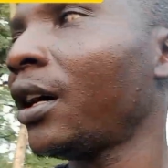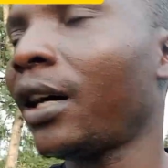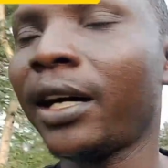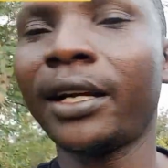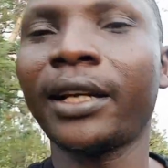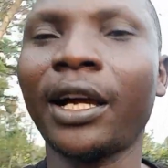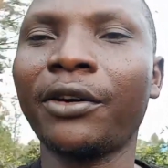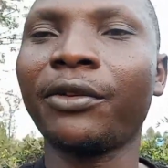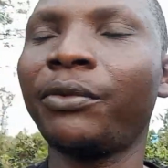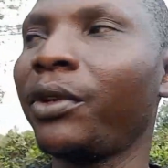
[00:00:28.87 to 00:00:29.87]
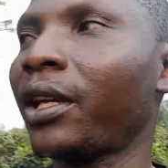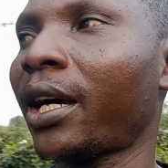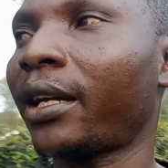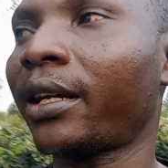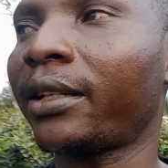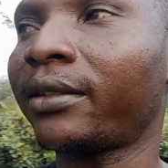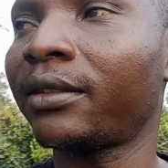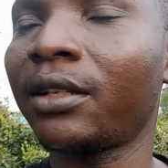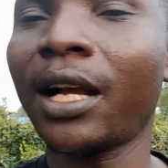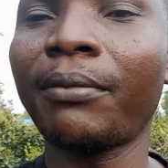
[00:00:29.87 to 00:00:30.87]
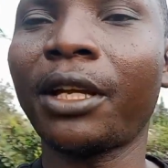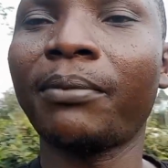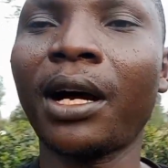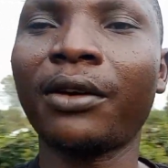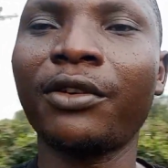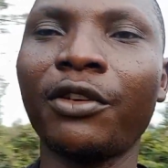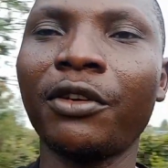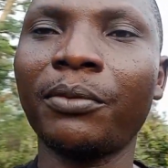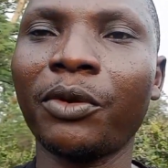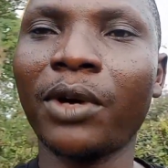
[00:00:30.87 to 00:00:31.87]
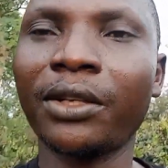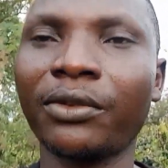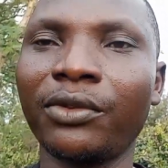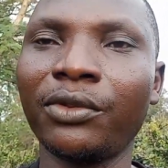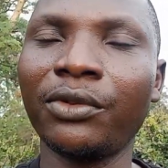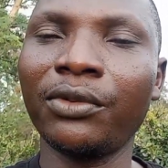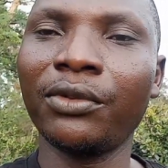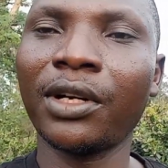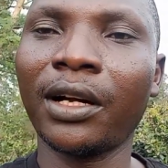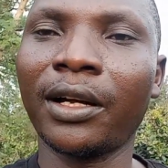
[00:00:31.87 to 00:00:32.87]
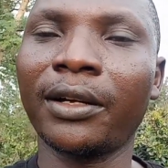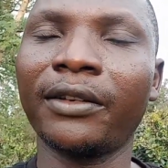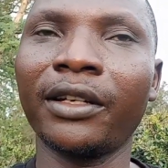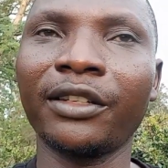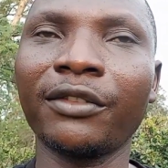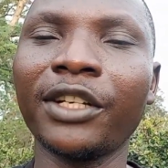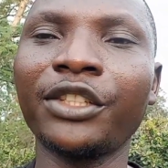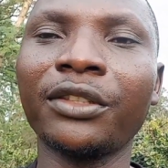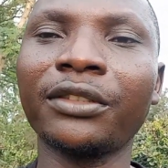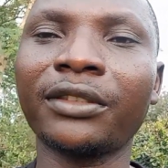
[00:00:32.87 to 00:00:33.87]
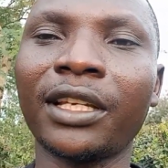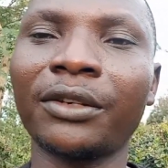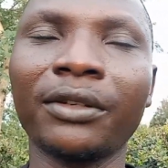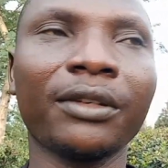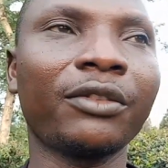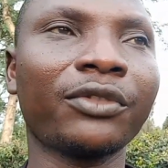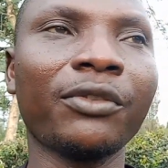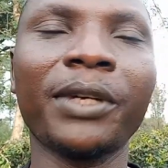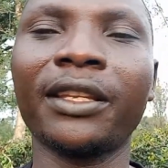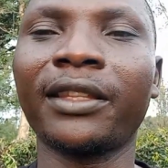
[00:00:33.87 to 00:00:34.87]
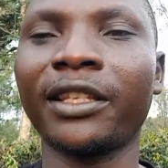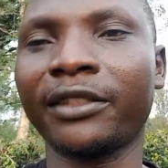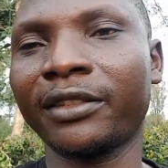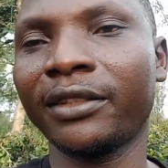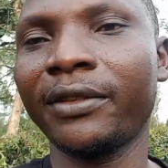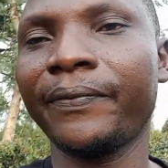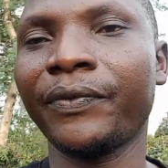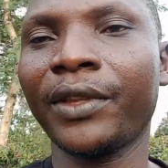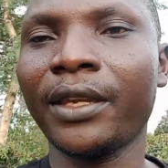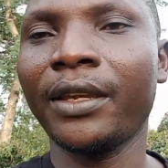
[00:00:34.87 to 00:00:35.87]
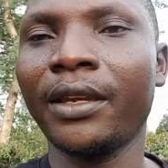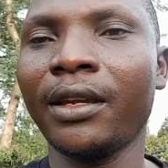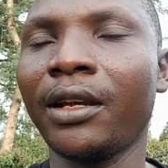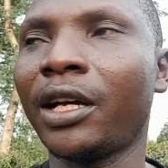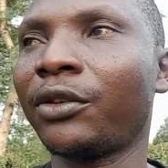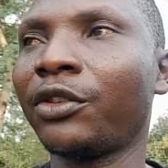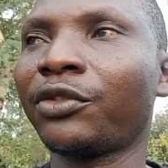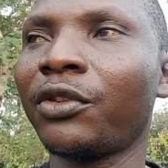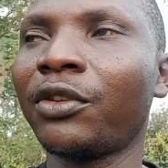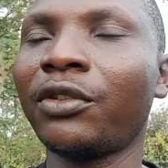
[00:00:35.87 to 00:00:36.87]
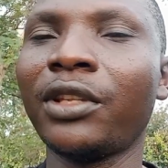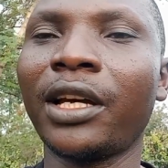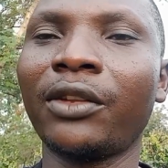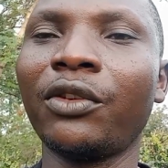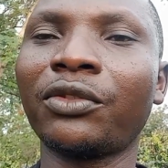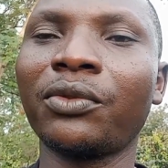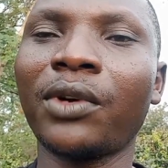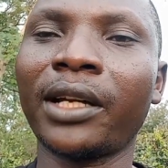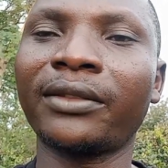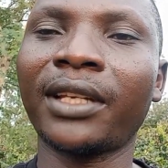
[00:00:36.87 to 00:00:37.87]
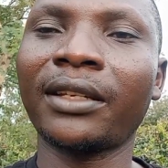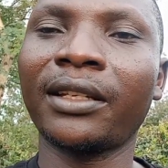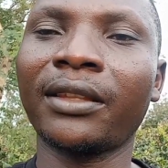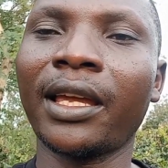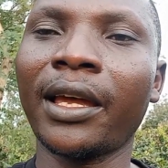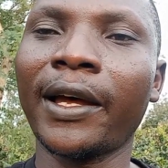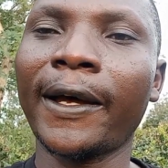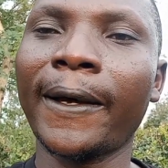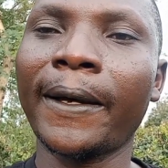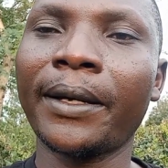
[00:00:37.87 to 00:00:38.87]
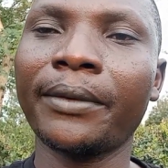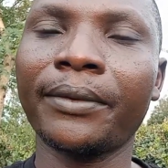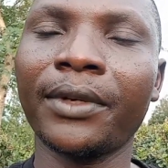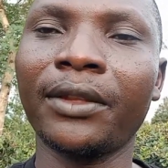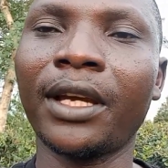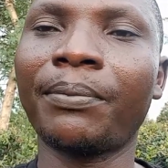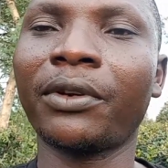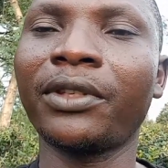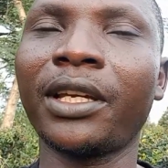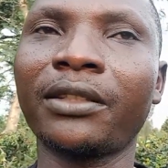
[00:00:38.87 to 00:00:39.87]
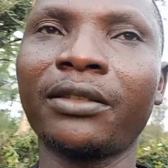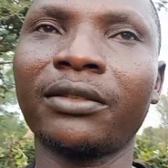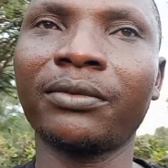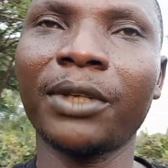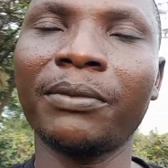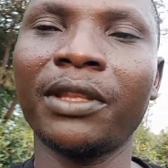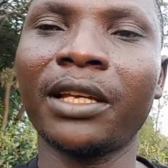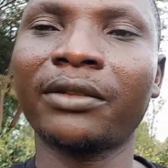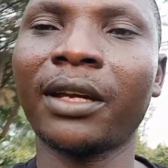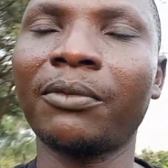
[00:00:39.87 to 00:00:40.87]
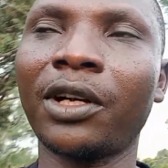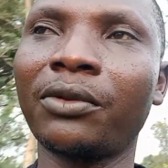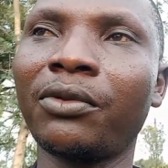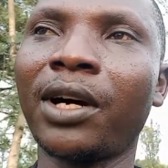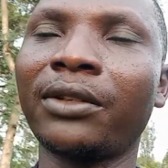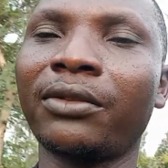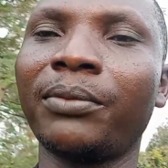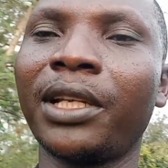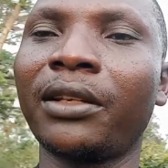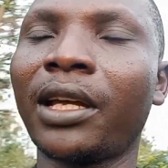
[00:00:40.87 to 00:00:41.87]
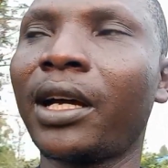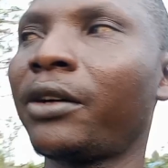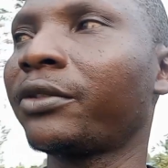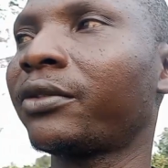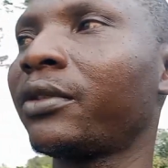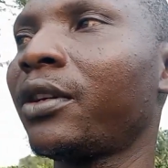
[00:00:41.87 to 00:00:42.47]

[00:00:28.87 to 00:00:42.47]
Now we are coming back home. We want to do renovations and so many things. And also there are those who are starting their projects. Maybe there's someone who want to build the house.